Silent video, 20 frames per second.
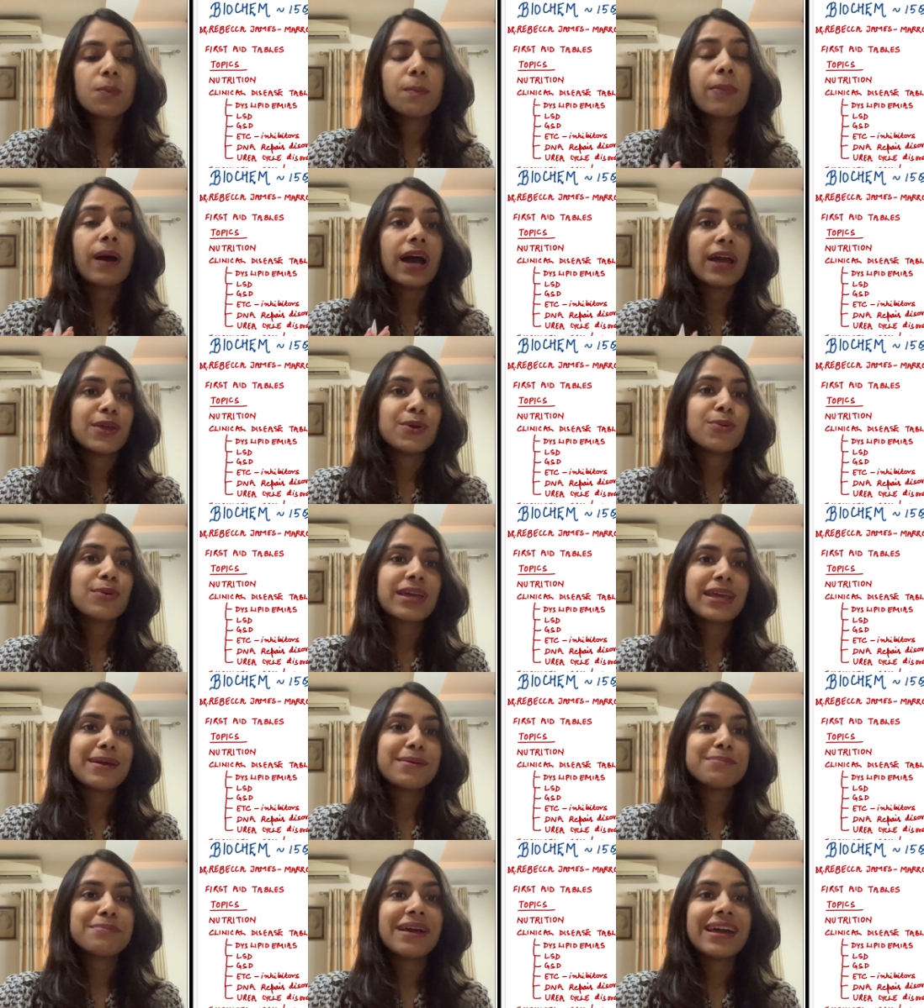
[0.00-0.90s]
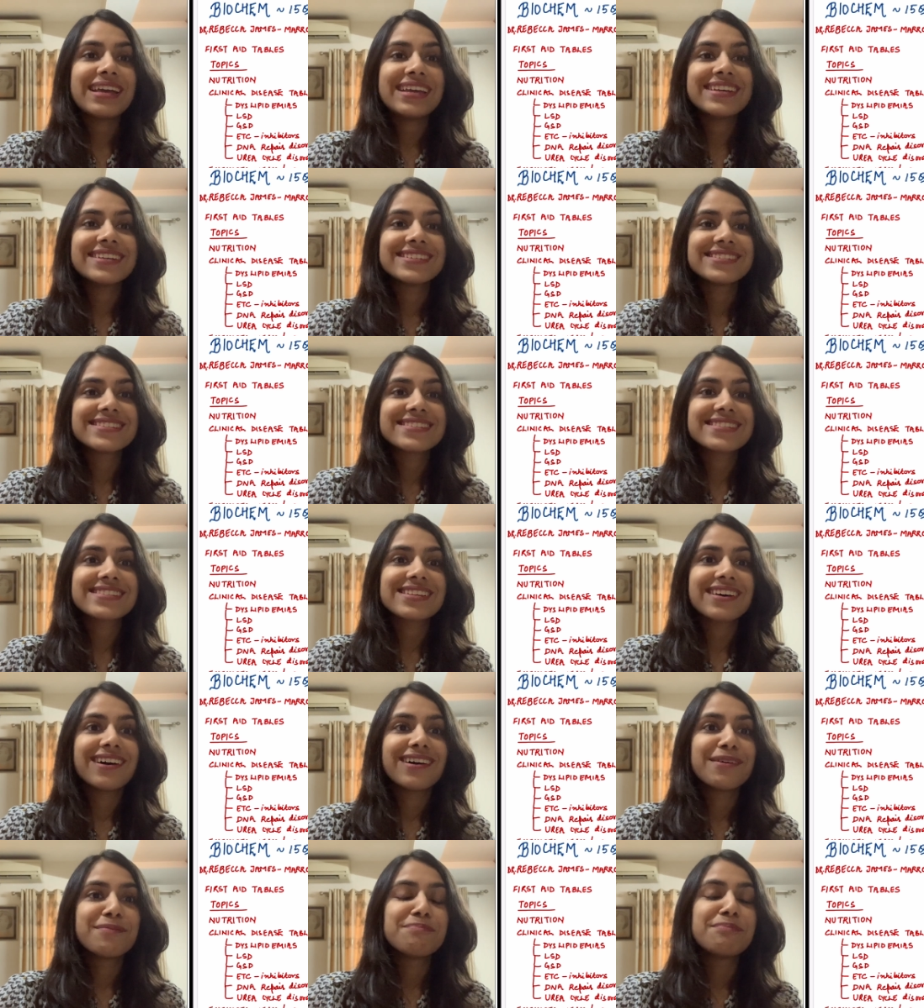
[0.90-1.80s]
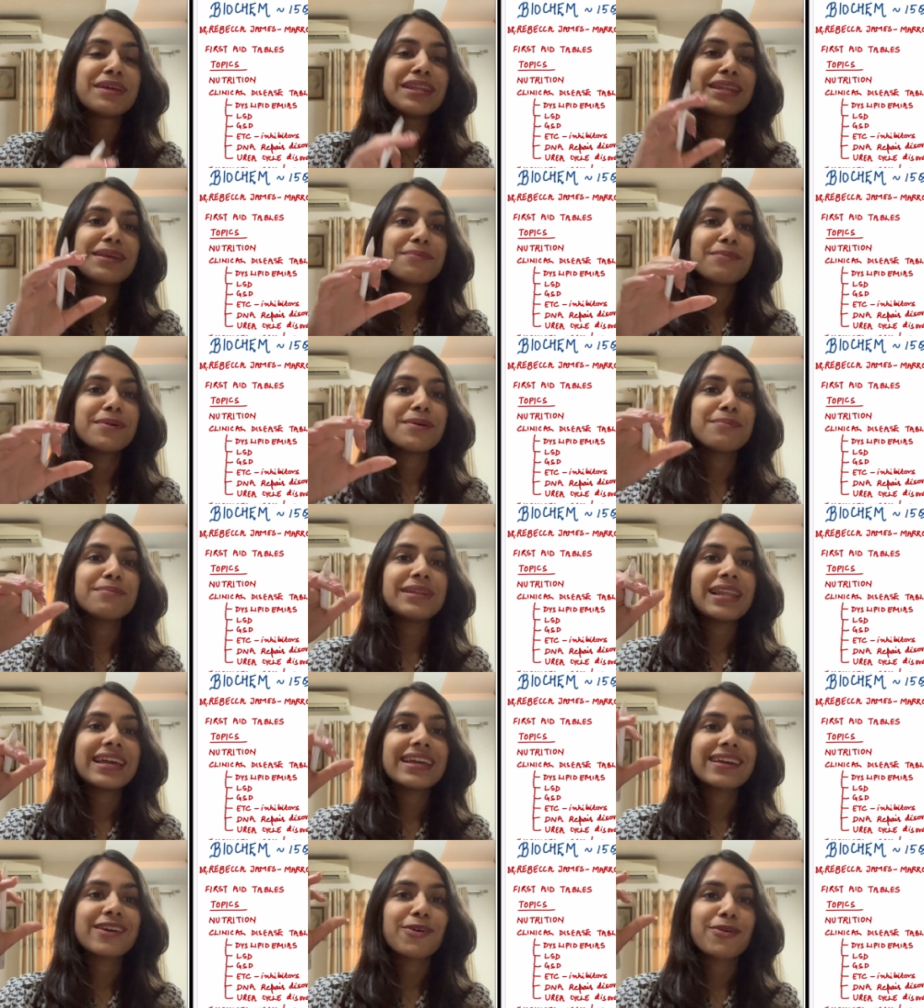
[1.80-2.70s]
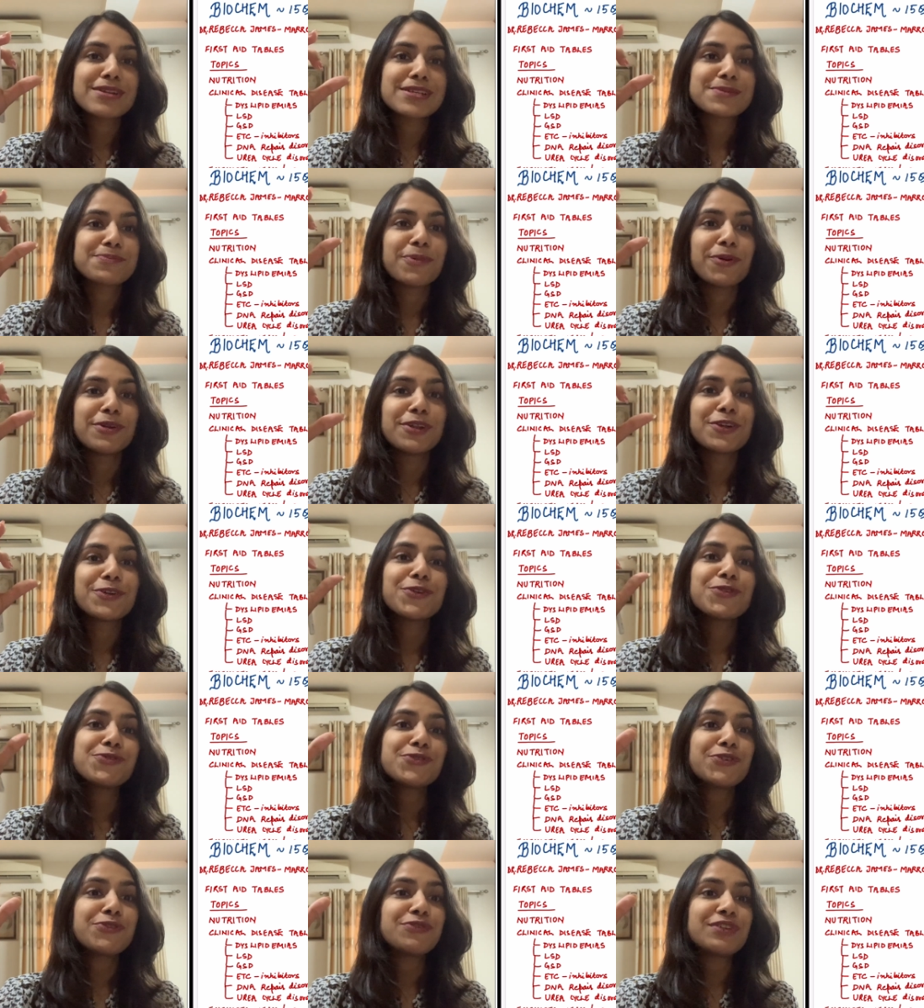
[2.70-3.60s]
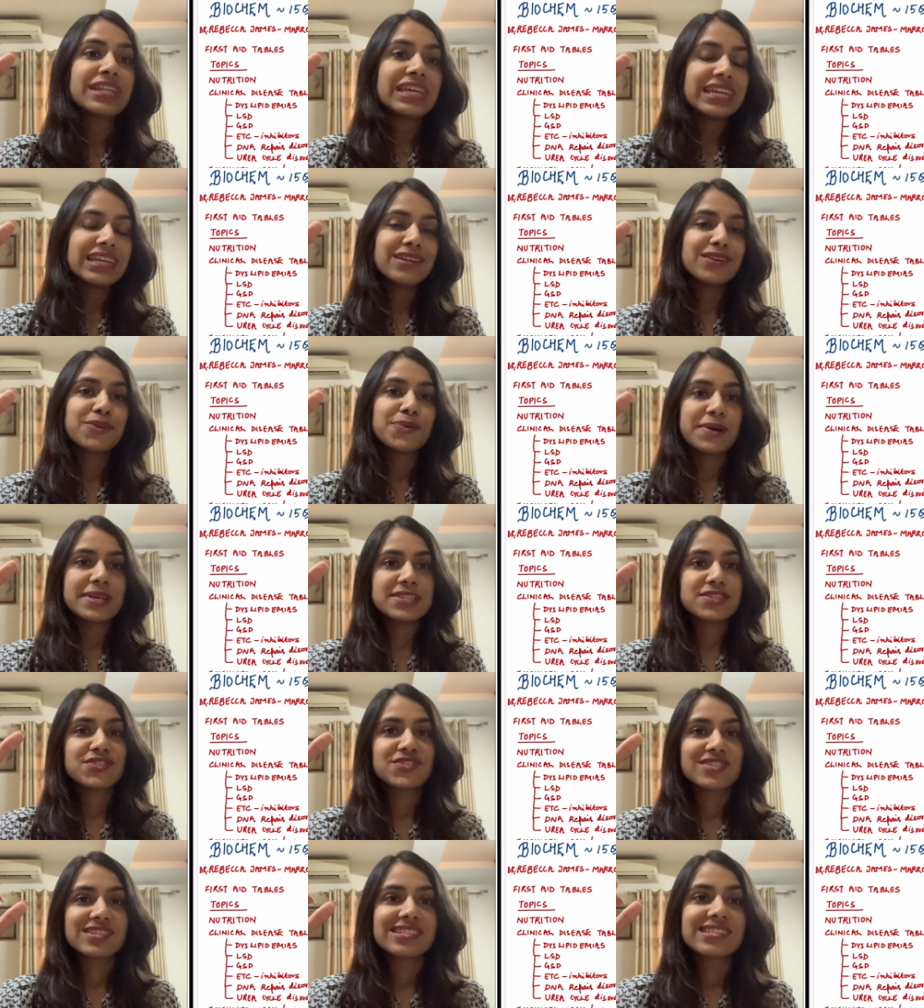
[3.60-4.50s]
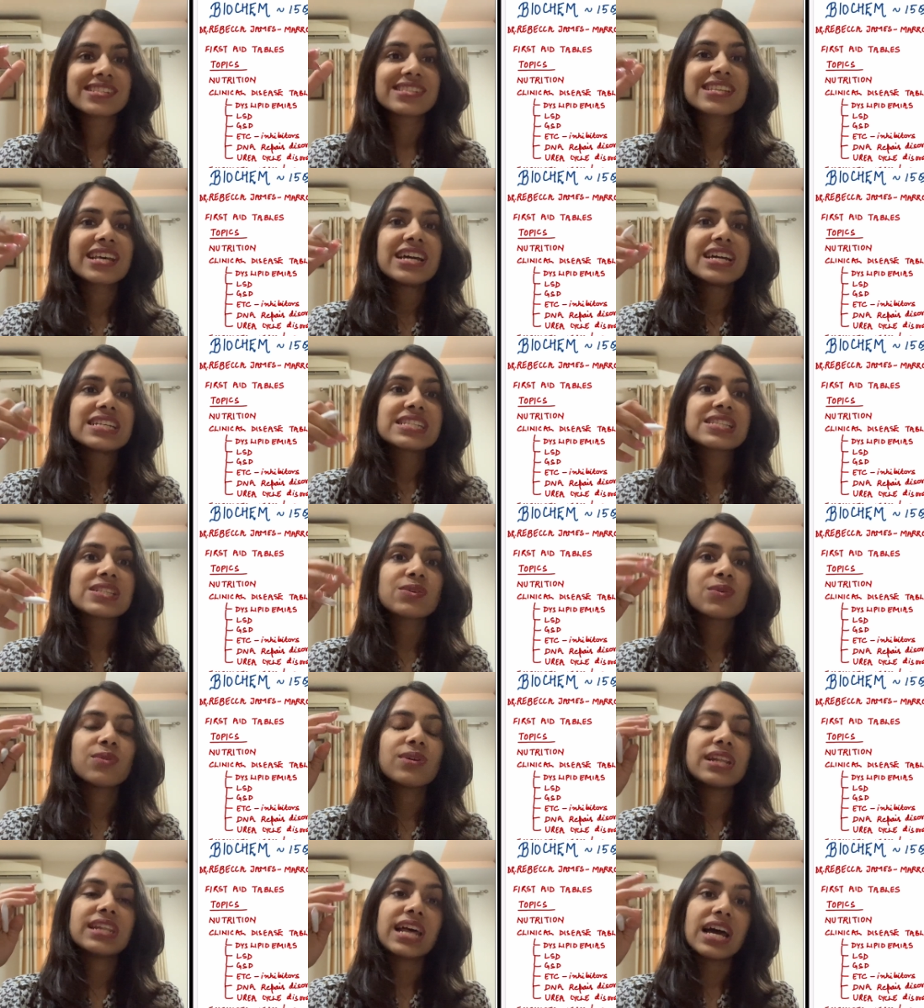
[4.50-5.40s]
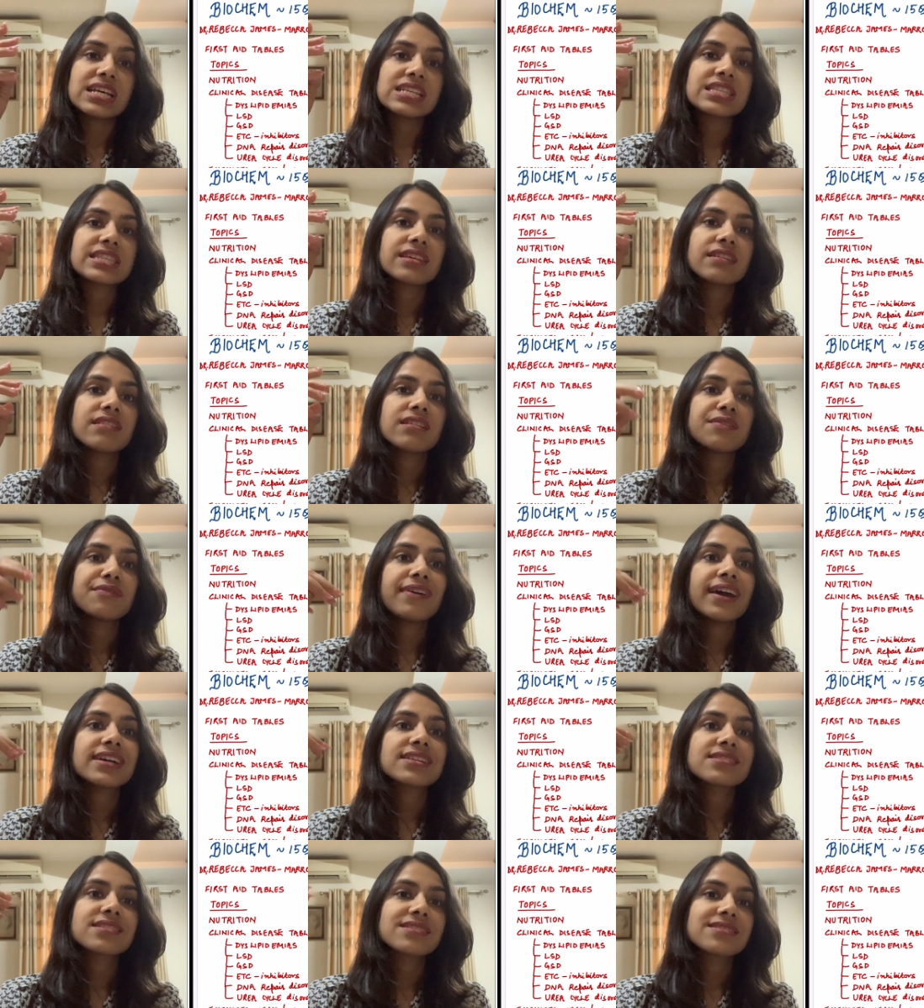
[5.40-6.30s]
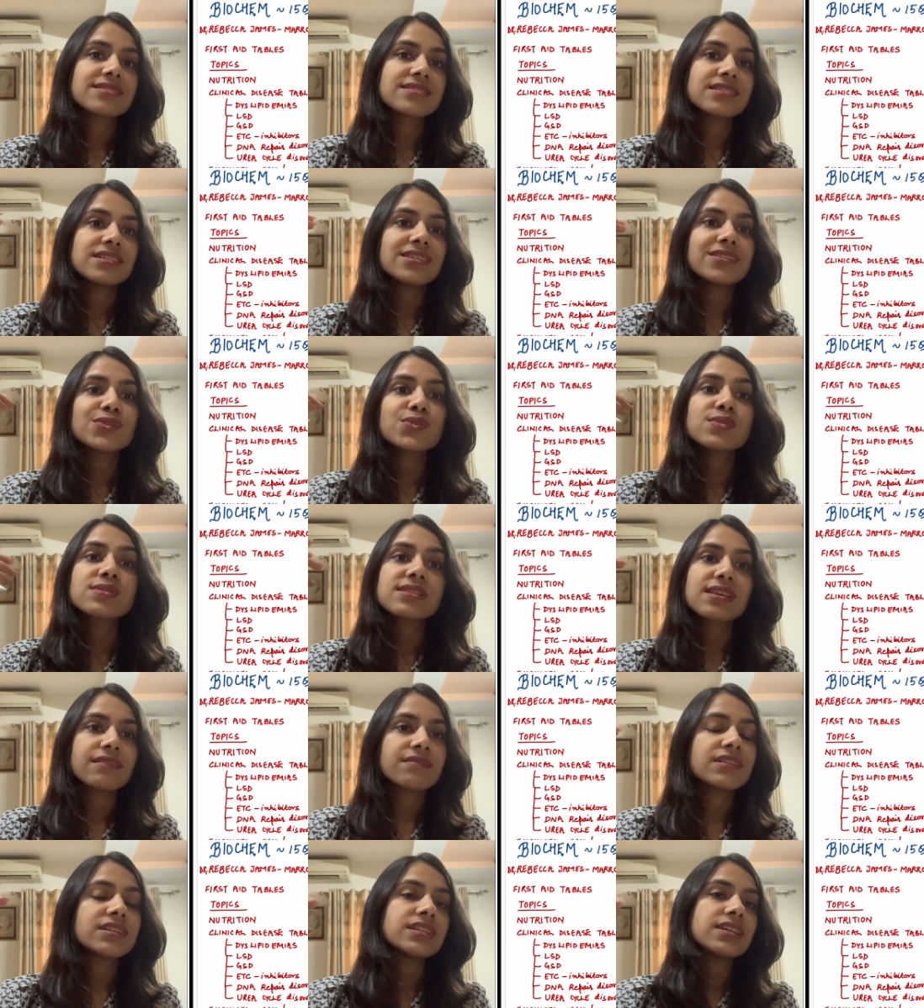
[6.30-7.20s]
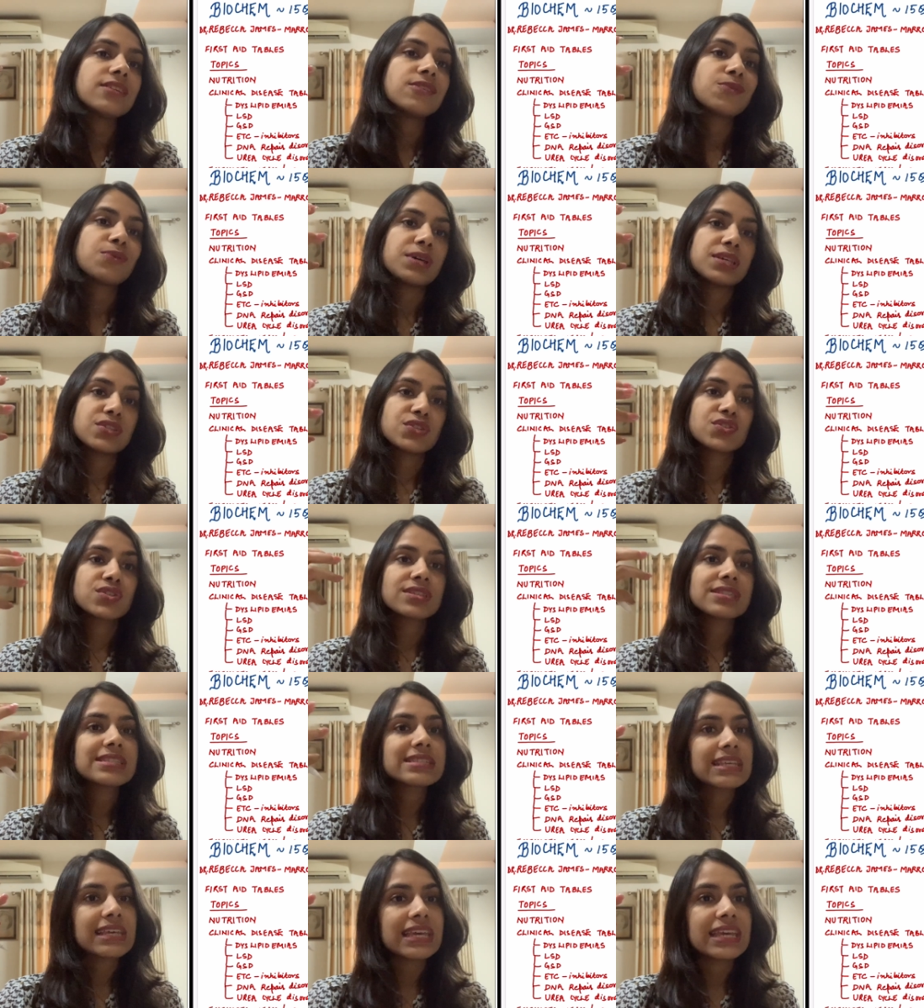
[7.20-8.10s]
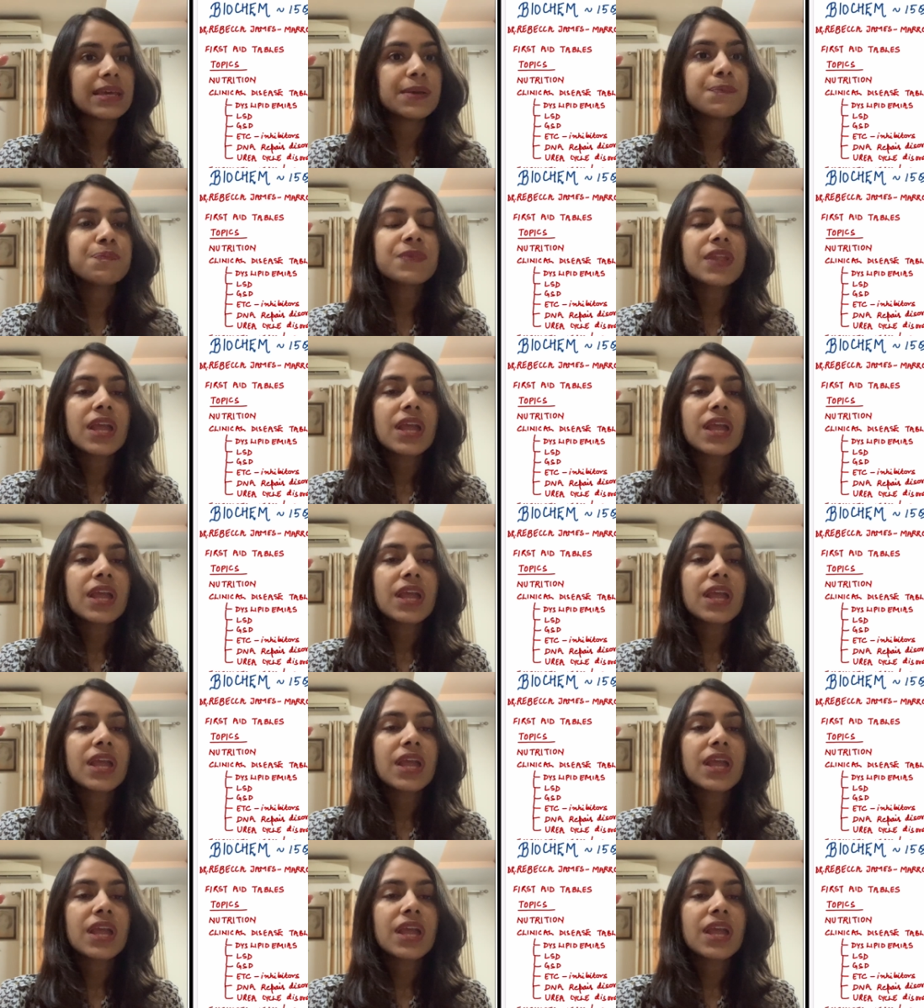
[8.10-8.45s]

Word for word: biochem is a minimum like corresponding to 15 questions so last year in fact 16 to 17 questions came